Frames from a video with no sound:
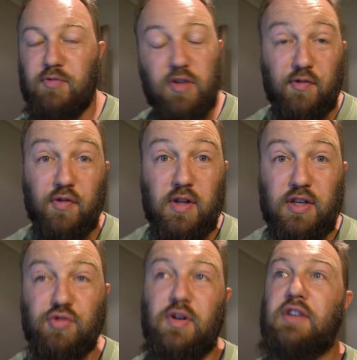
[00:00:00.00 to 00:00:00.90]
to
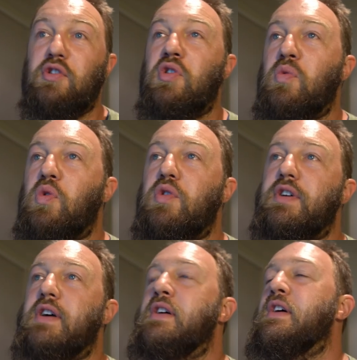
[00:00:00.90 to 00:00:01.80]
fully treat your
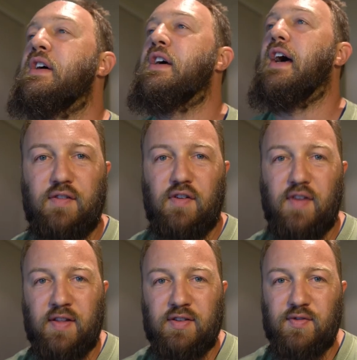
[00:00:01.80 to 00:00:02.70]
water. If you
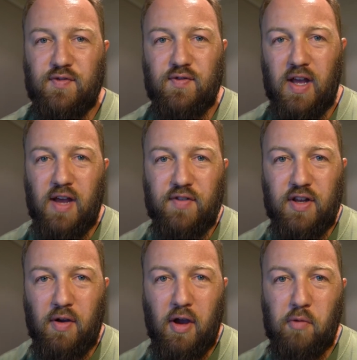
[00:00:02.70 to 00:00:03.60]
found this
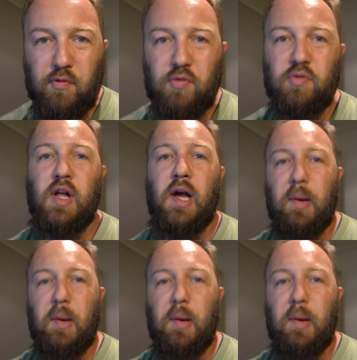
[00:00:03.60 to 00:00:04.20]
video helpful,